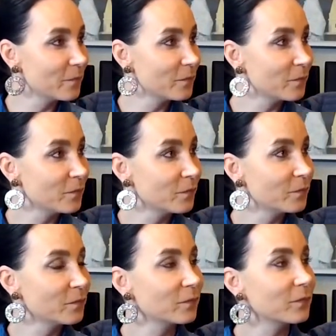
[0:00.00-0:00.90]

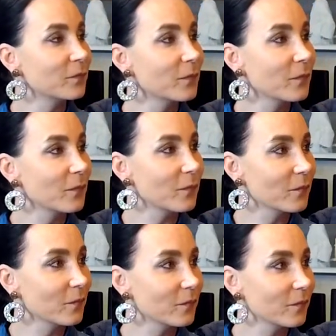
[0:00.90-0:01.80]

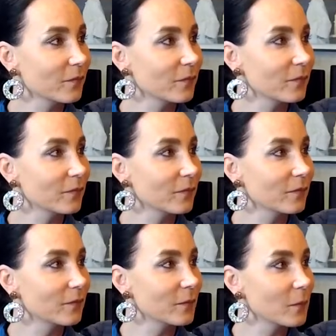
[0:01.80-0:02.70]

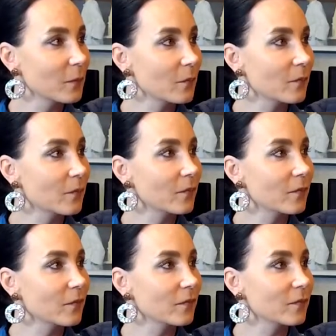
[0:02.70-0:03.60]

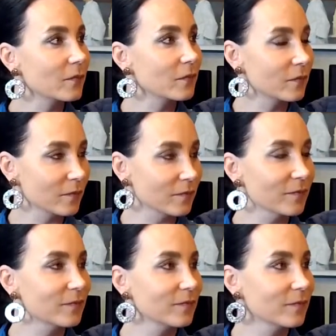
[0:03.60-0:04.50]

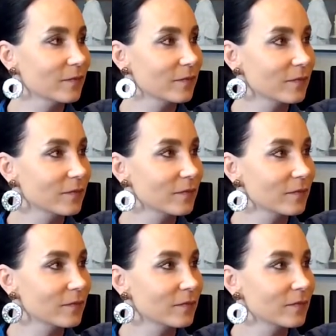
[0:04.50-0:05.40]

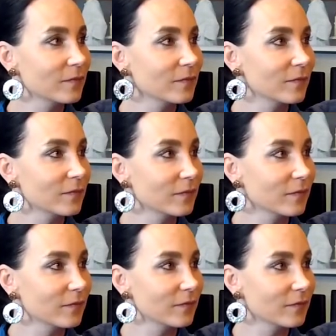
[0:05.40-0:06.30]

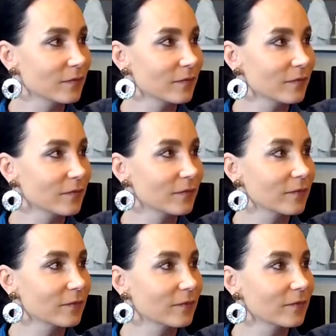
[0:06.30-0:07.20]
[no speech]